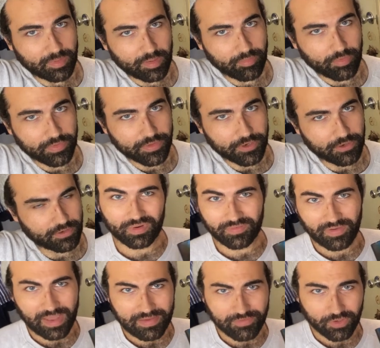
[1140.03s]
up with here?
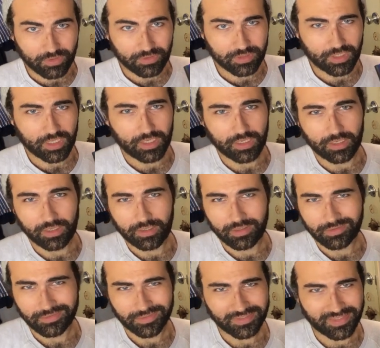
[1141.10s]
Revival.
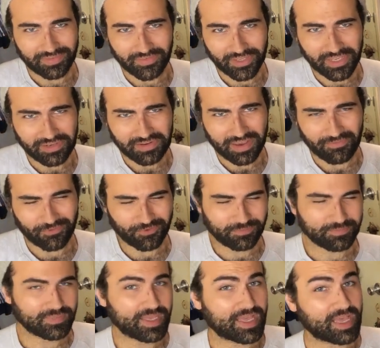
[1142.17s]
Stephen King novel.
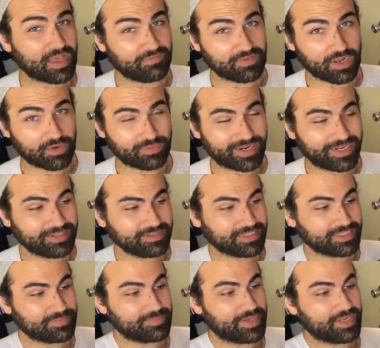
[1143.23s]
Have not read it.
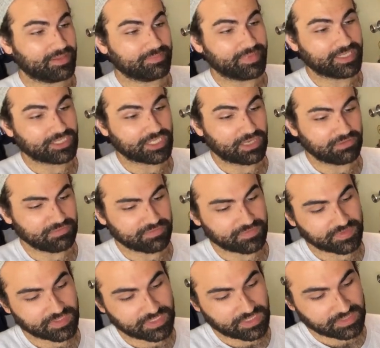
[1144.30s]
It's been on my shelf
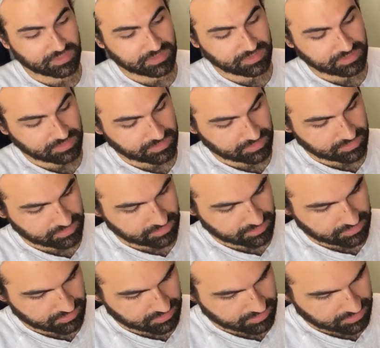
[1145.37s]
since...
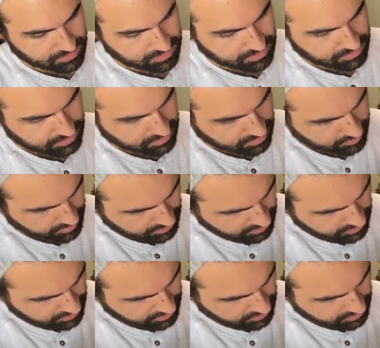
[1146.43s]
Oh my